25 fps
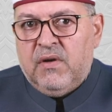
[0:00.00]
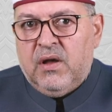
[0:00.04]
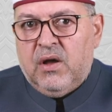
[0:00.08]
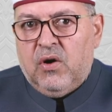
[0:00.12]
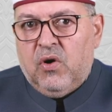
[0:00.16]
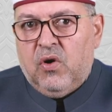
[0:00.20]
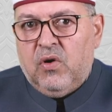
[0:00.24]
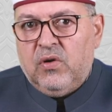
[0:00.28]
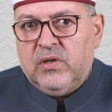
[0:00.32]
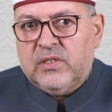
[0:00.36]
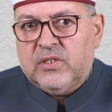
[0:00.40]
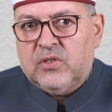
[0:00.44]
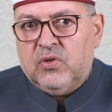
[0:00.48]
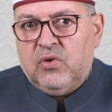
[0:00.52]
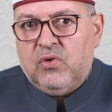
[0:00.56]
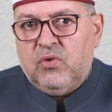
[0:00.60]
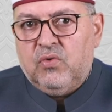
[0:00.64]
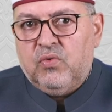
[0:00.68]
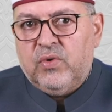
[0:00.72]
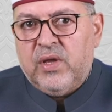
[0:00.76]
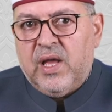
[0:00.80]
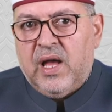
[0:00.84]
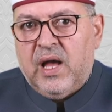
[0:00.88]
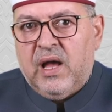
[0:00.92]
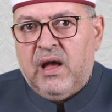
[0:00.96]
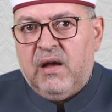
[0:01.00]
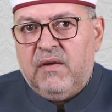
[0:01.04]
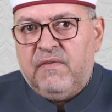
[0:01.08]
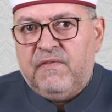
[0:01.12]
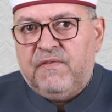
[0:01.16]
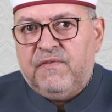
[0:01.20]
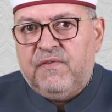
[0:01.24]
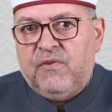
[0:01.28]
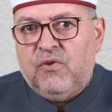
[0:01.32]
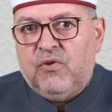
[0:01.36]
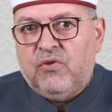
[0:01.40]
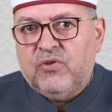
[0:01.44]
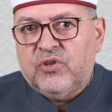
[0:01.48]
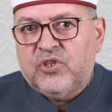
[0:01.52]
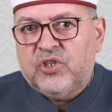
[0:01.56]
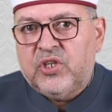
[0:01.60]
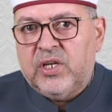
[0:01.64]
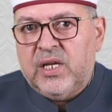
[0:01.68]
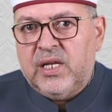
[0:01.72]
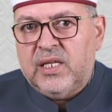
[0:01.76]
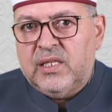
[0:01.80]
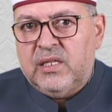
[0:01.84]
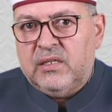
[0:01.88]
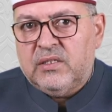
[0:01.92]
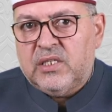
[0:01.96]
Also, we have
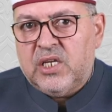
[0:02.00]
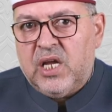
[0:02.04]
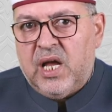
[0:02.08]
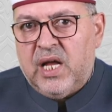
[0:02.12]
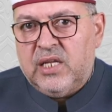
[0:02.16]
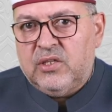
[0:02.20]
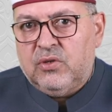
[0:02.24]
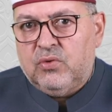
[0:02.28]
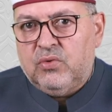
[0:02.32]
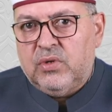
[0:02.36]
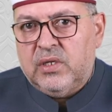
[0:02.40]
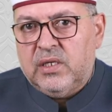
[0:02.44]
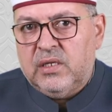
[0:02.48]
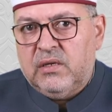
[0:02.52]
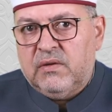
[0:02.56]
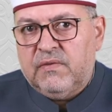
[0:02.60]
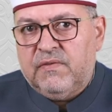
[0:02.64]
foreshadowing.